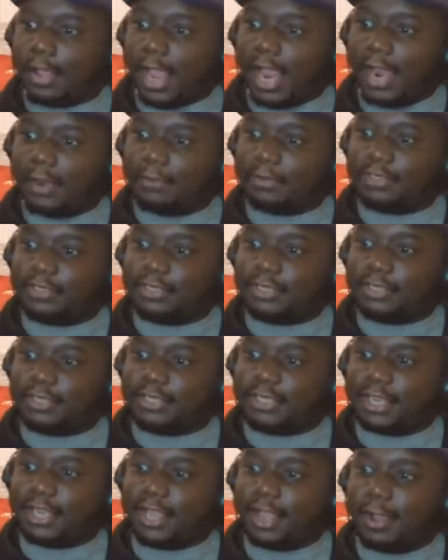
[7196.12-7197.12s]
Aaron should
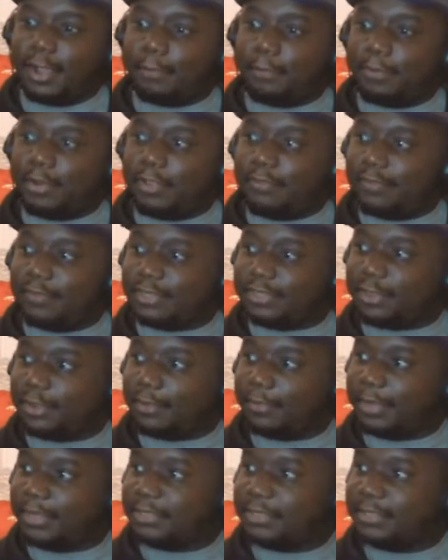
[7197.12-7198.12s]
see our previous
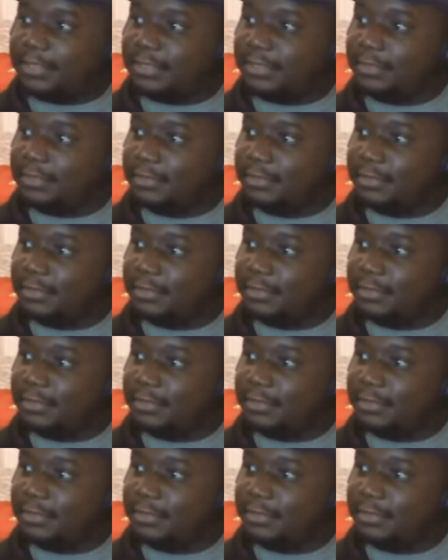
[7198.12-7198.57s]
comments.